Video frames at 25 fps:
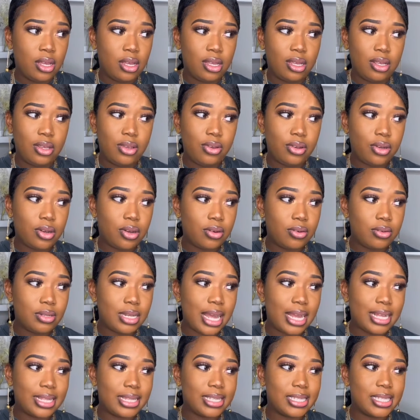you know,
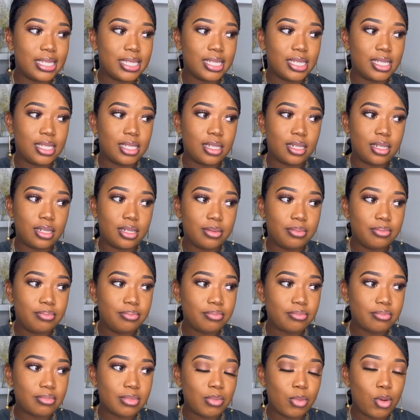like, this is the
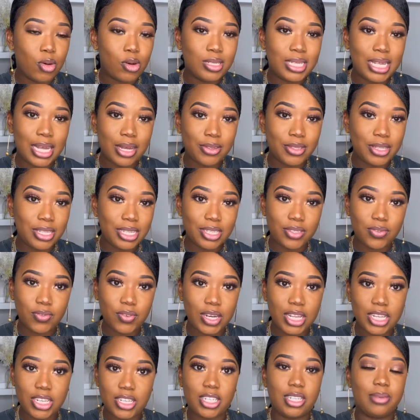most healthiest
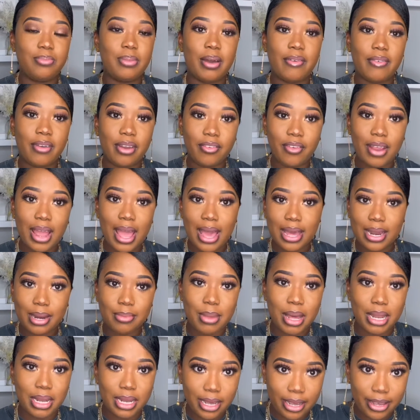relationship I've ever had in
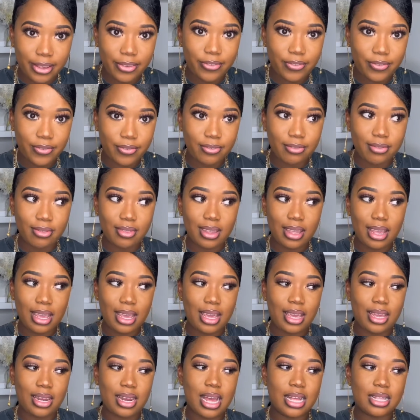my life,
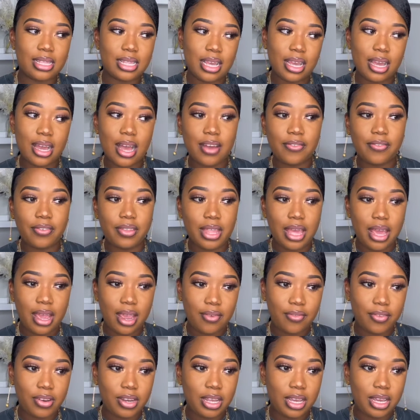and I thank God for that
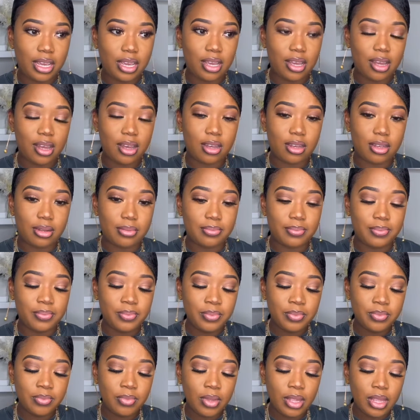every day.
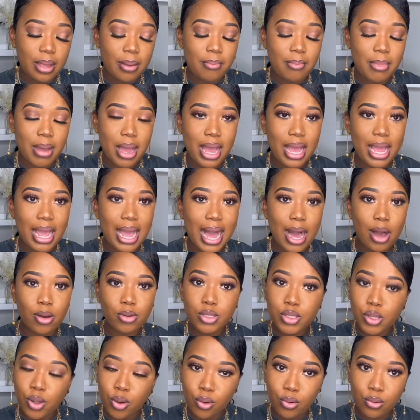My
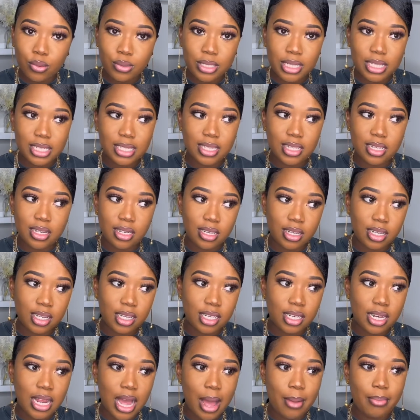household is
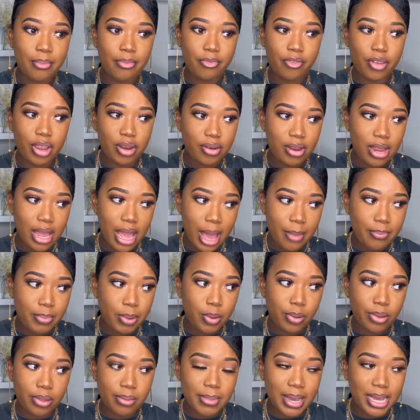good. I'm very happy
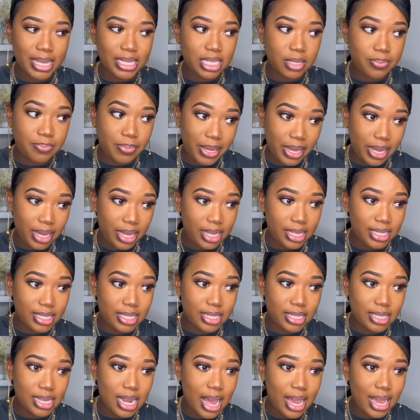with my space.
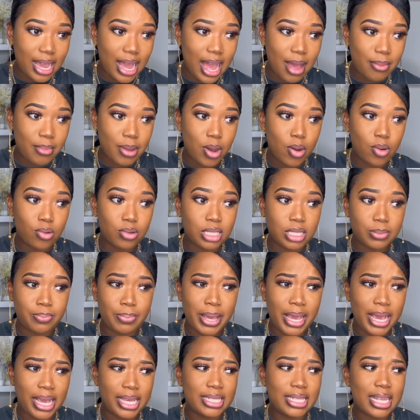Like, I have my own
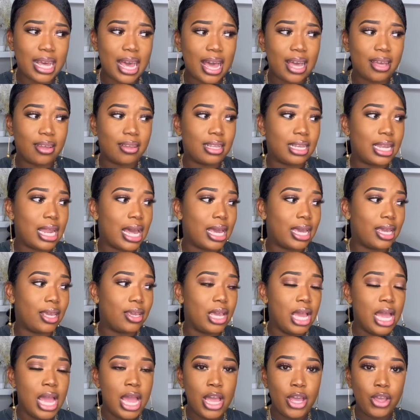space. I have, like,
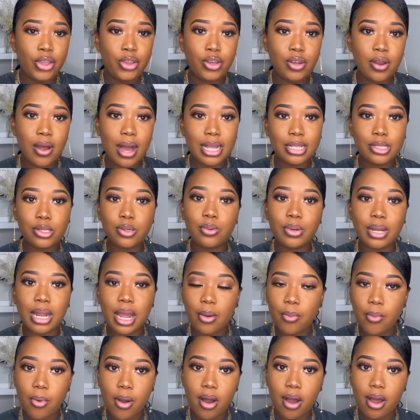you know, I do what I
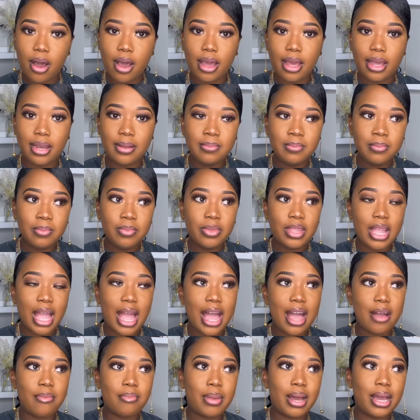want. I
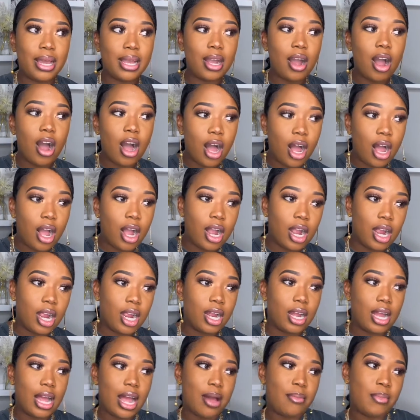have my car,
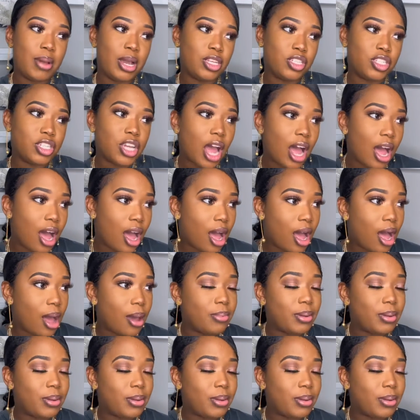I have my job.